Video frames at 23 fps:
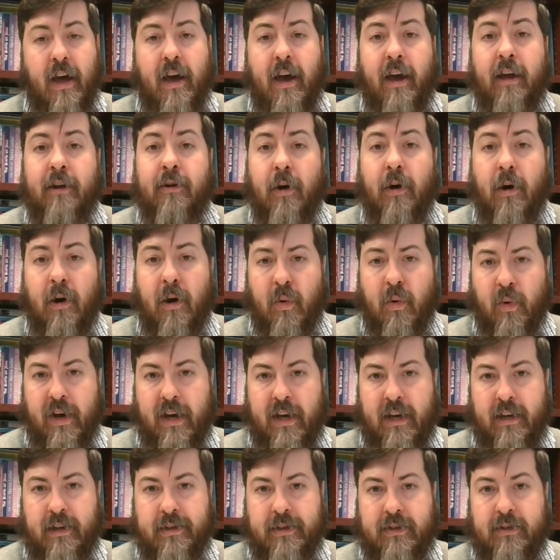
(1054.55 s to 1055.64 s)
and
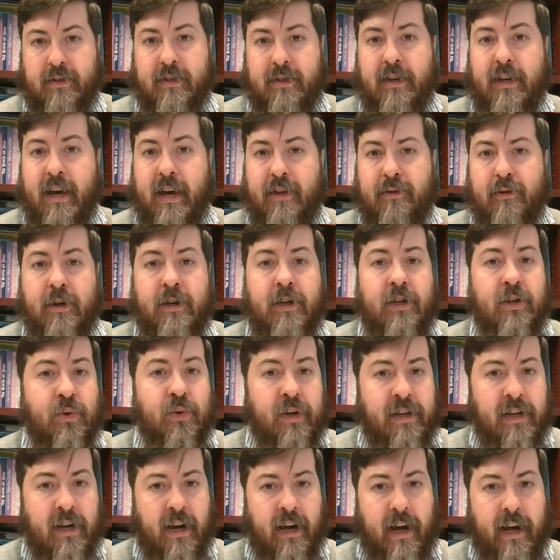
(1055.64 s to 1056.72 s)
always, together you
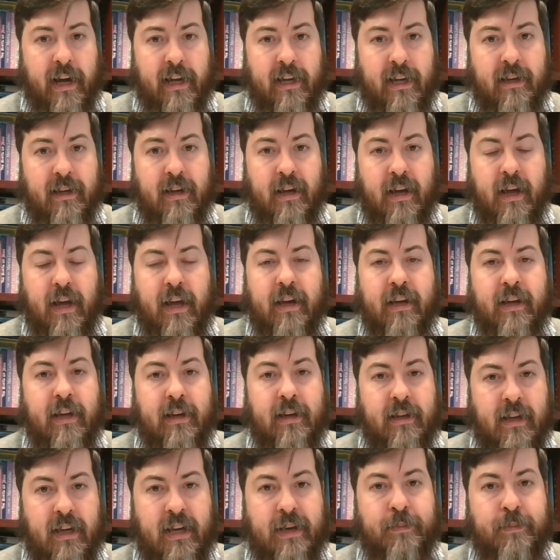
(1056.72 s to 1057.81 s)
and I can
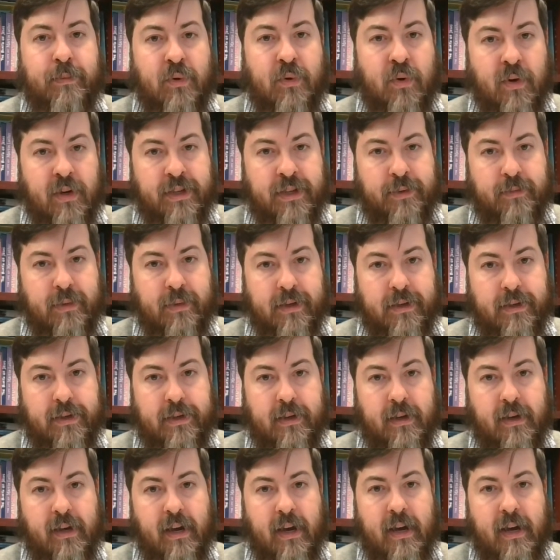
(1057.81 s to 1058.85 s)
keep Christmas,